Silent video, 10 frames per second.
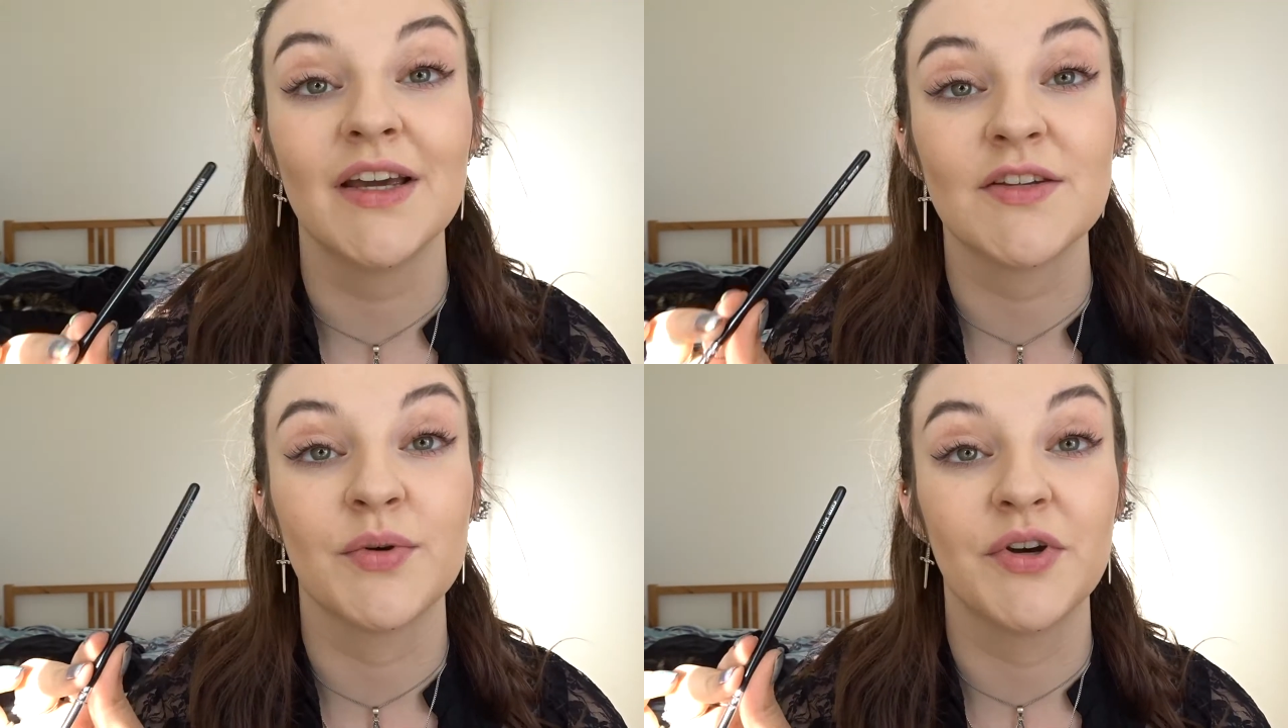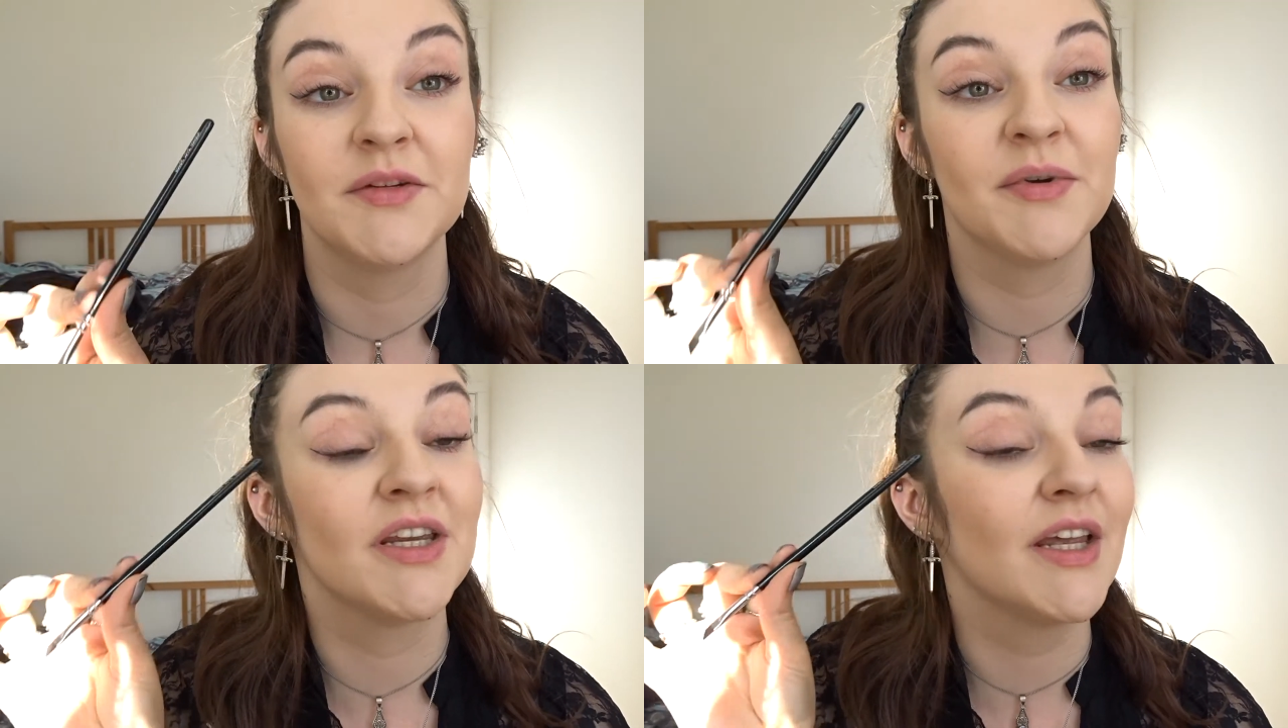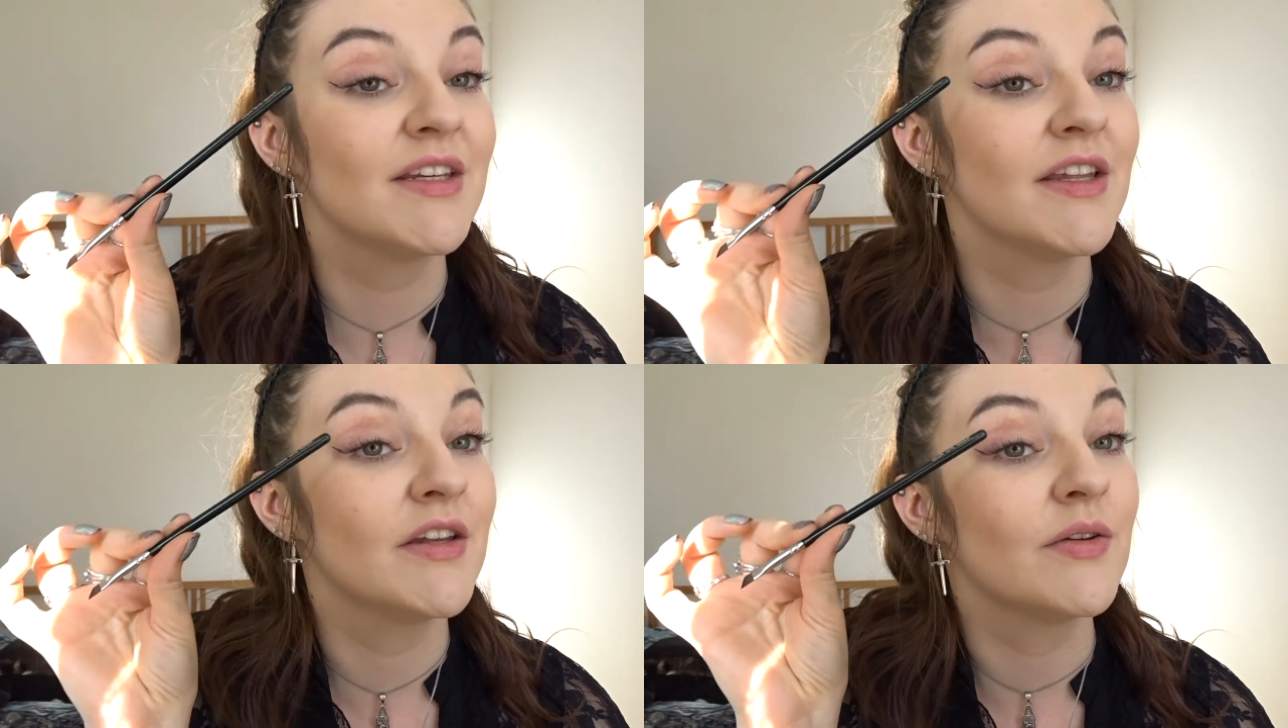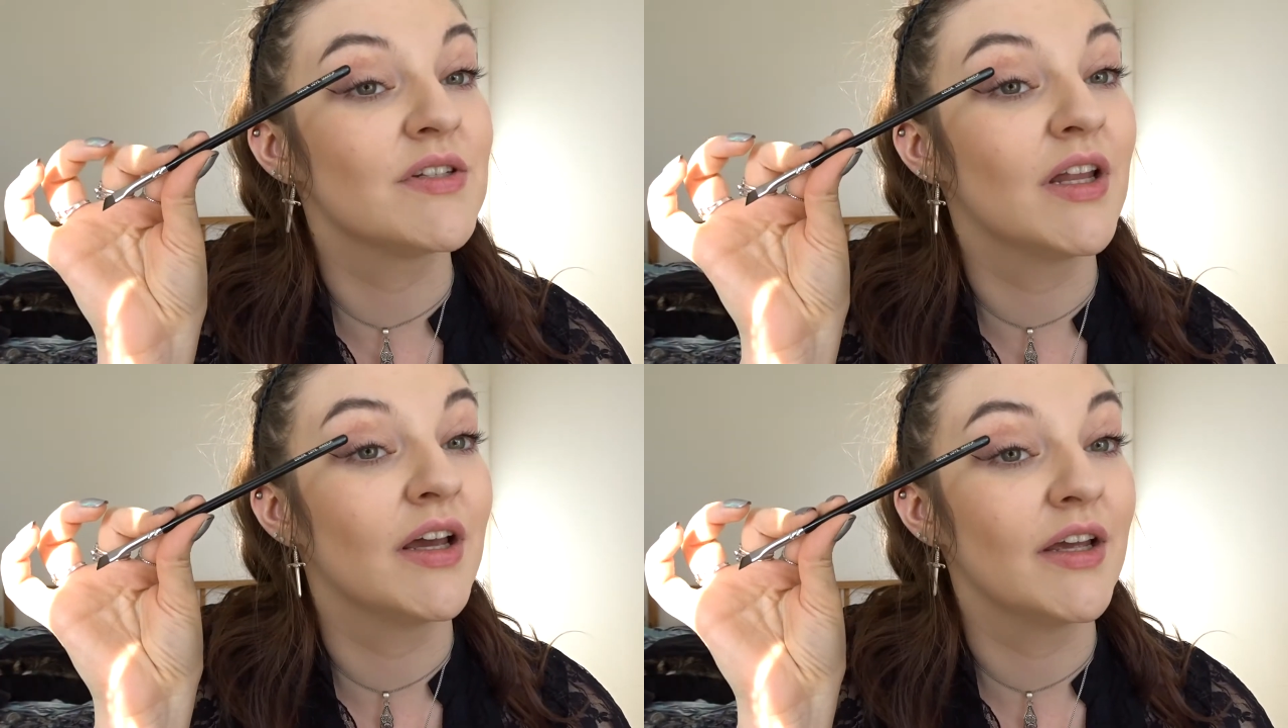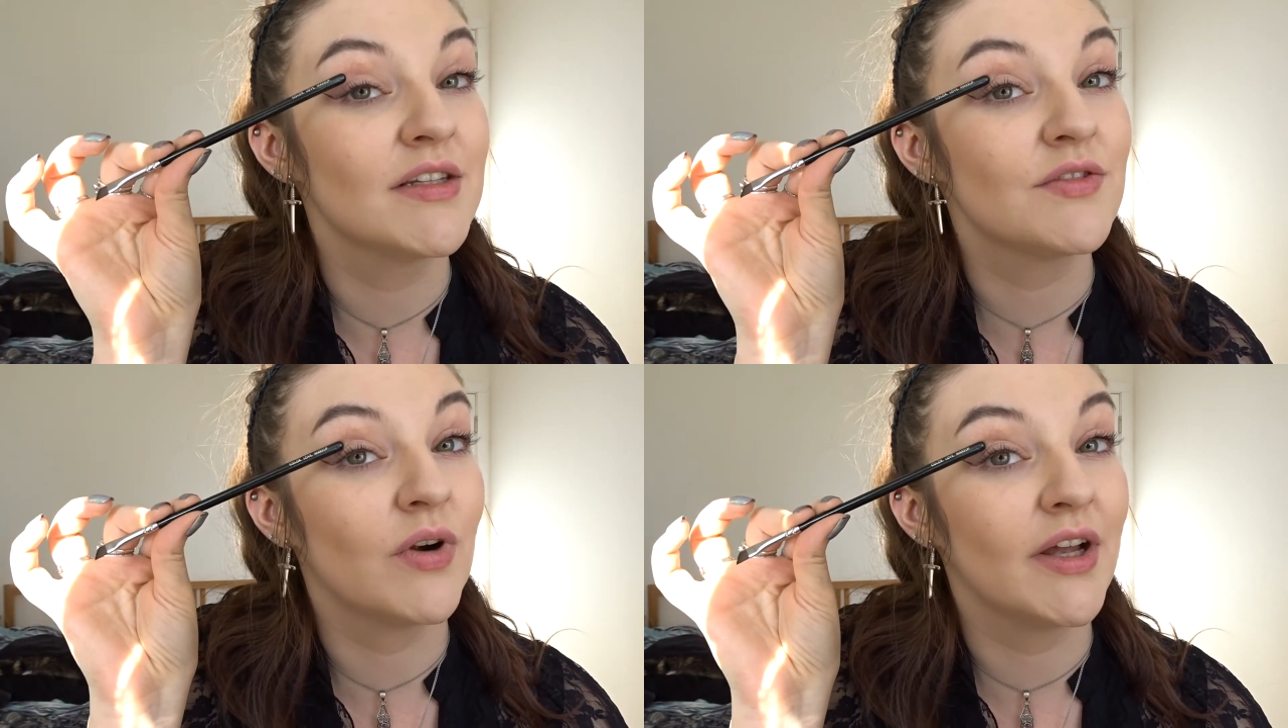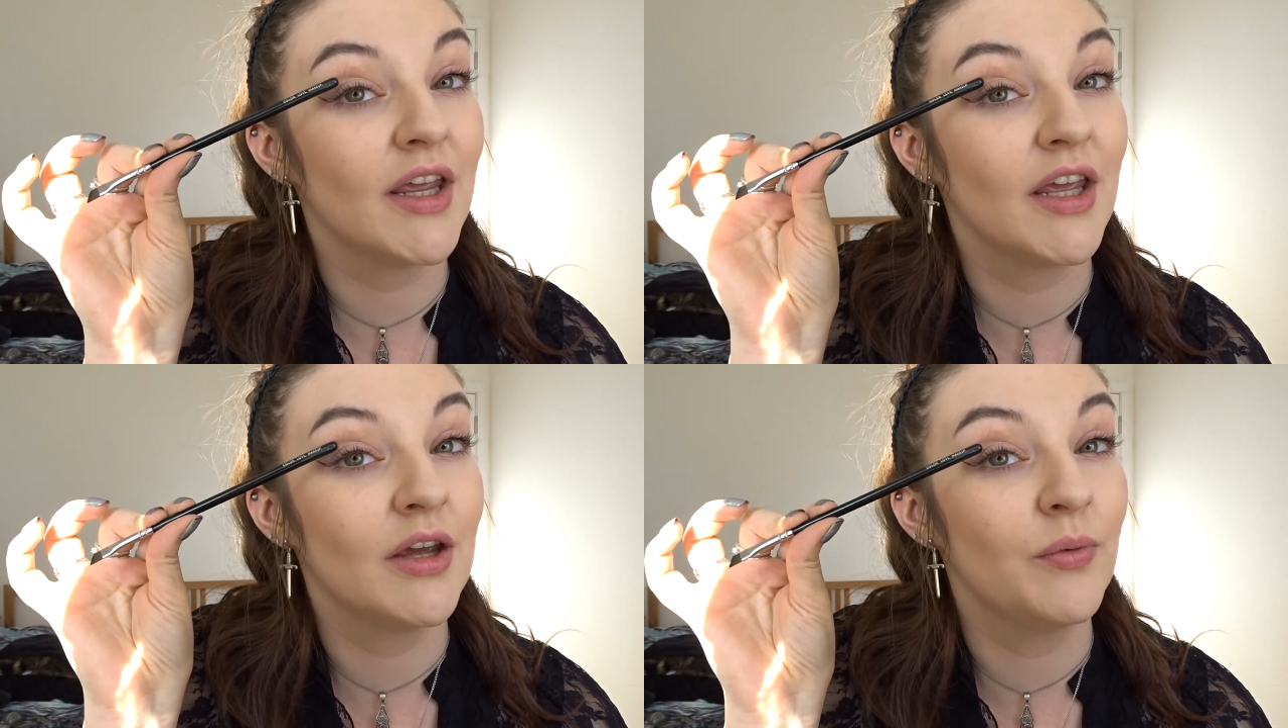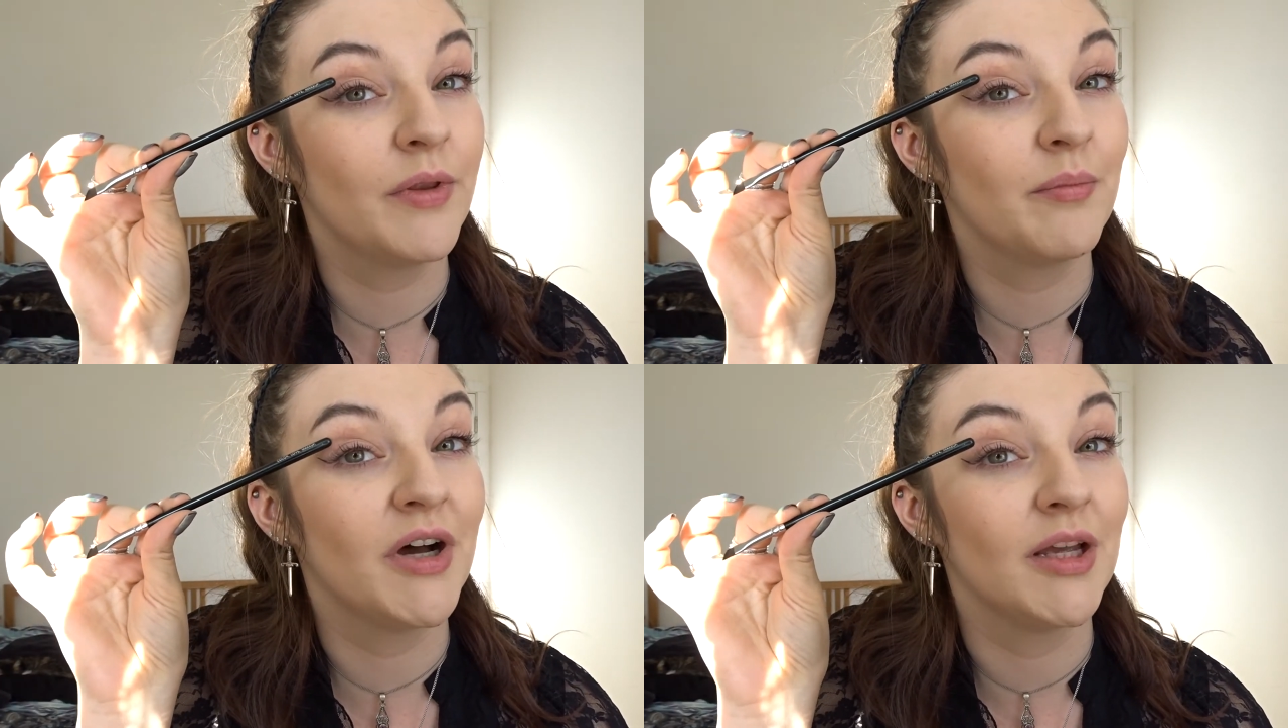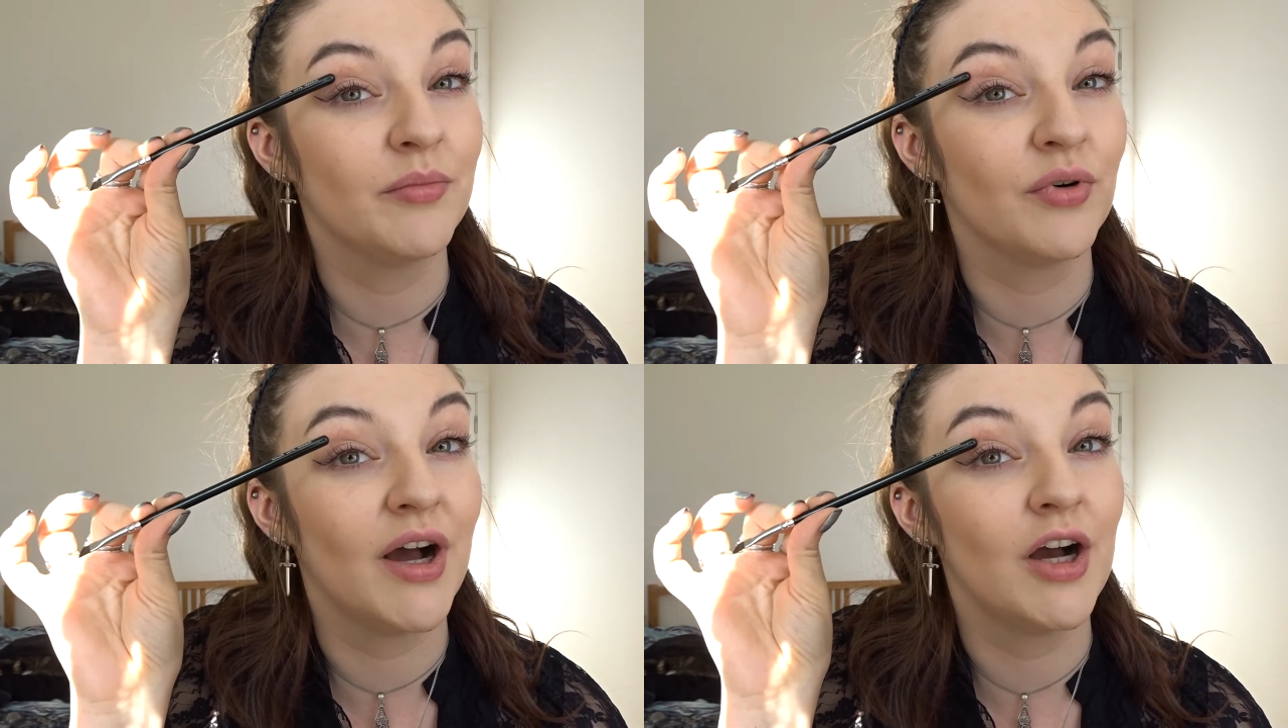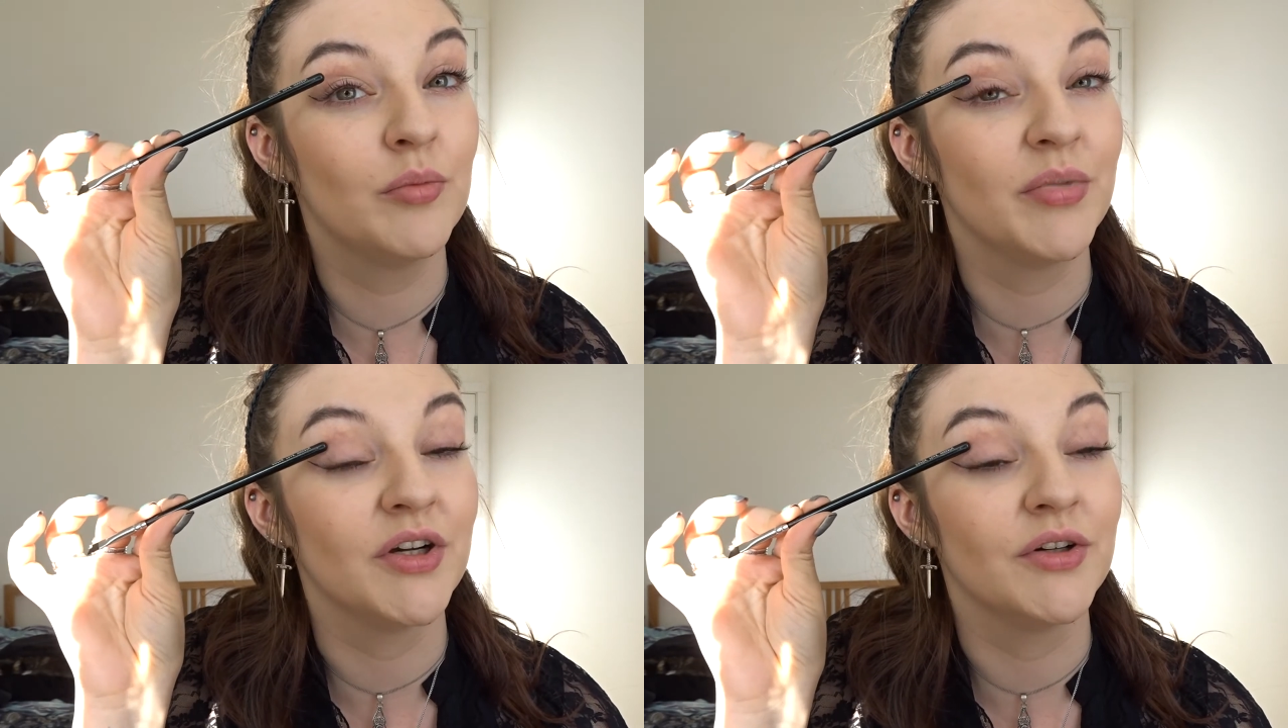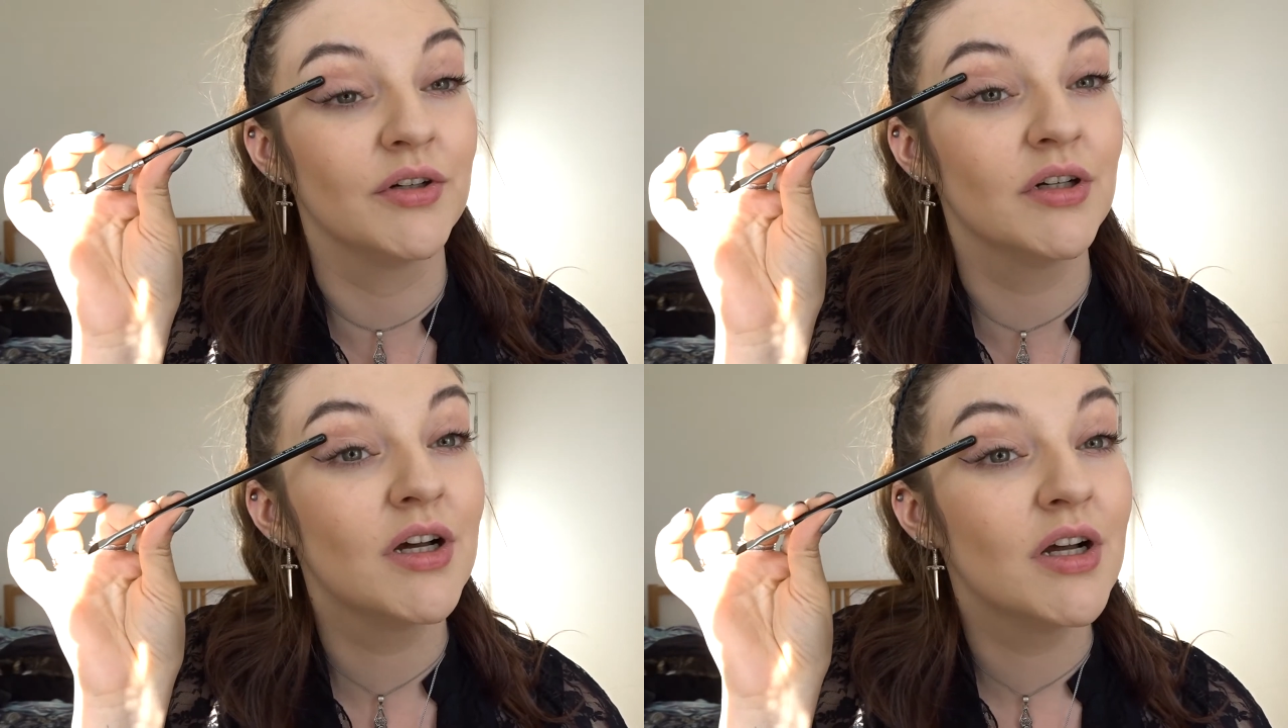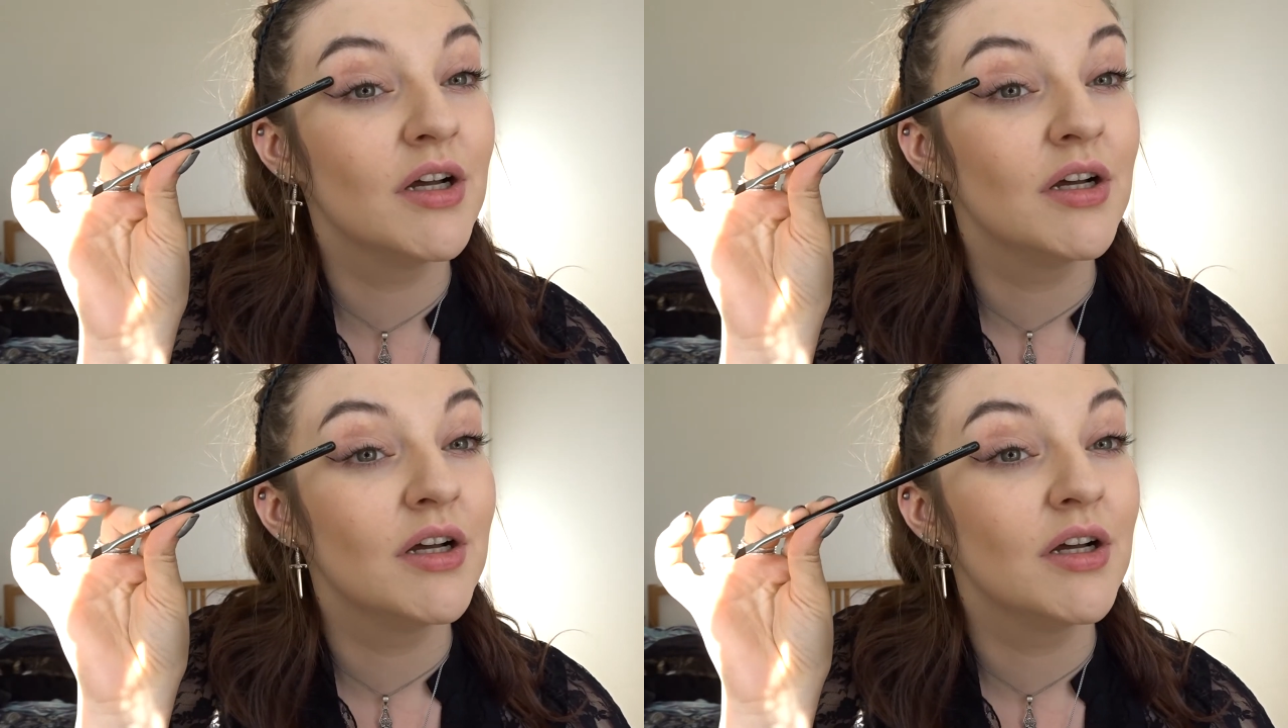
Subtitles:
next we're going to be connecting those lines right here with my brow bone.